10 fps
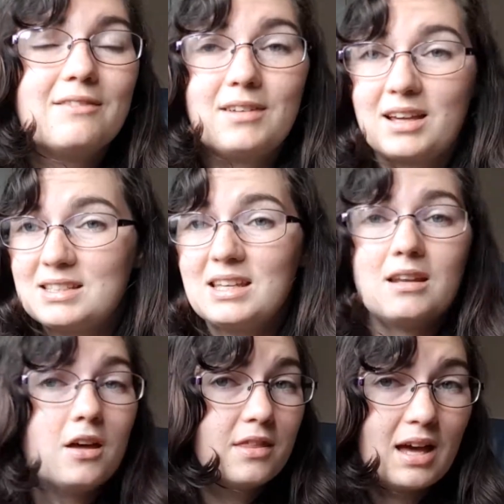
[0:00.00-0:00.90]
Like I said,
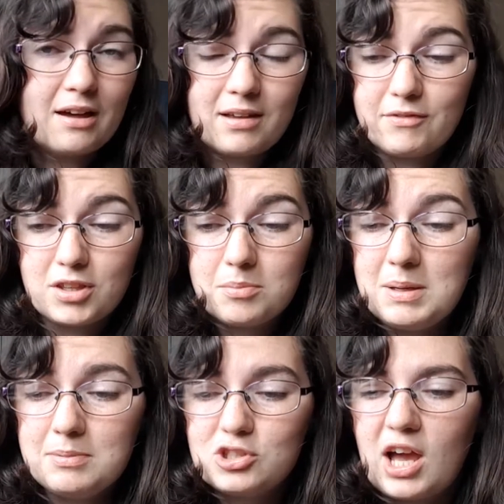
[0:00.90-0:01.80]
have other
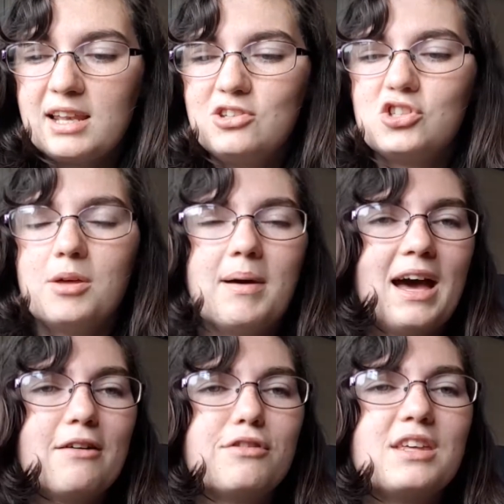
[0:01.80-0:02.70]
people challenge them,
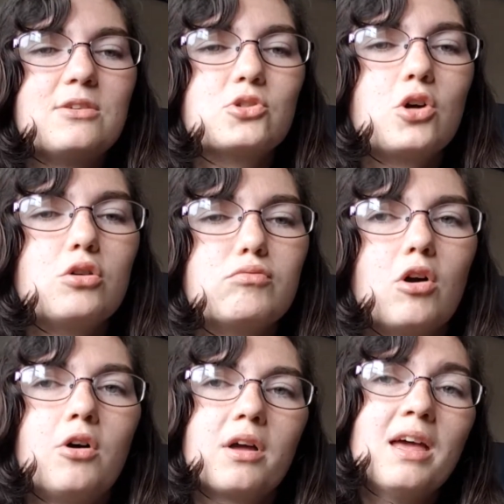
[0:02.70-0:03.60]
have things go
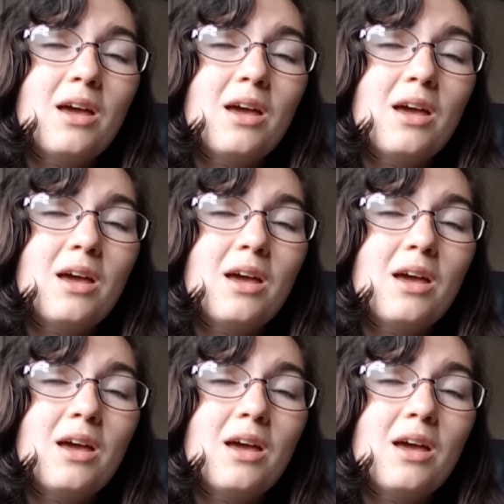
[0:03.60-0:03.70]
wrong,